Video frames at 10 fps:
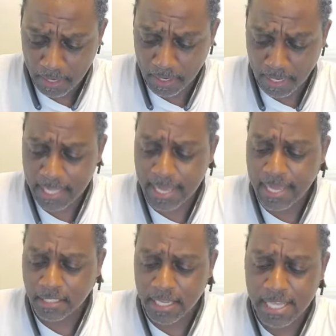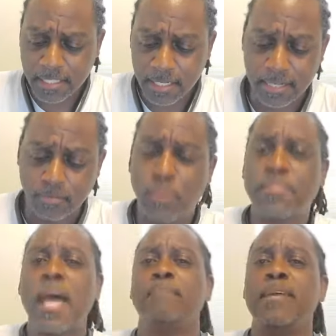Here's with
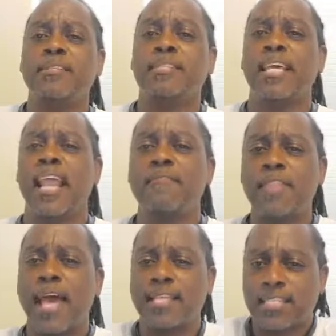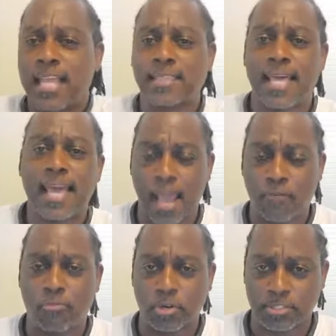that being said, I just let that
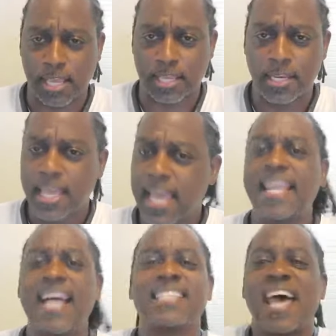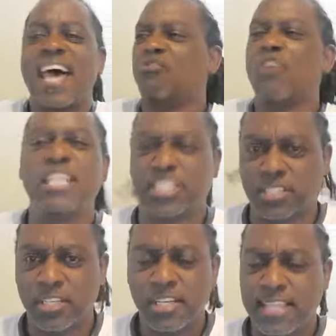out for a second. And that's not race.
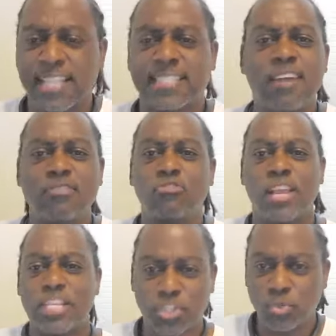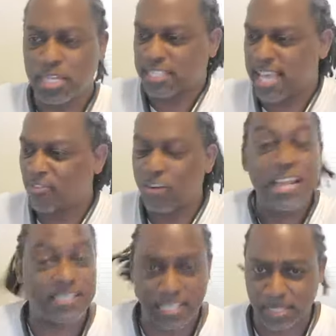That's not racial. That's not
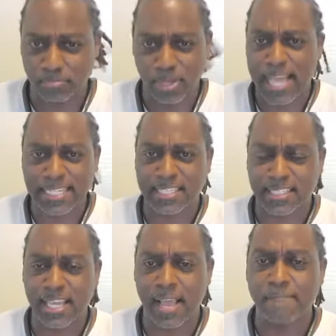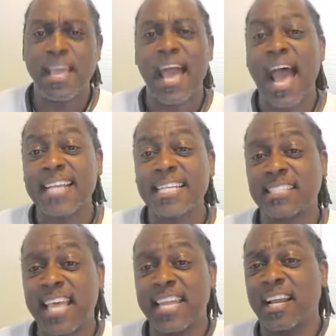racism, but I just said. I just
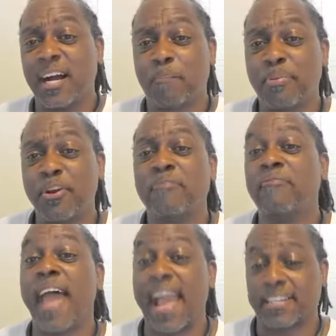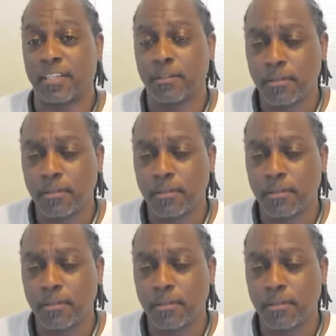stated a pure fact.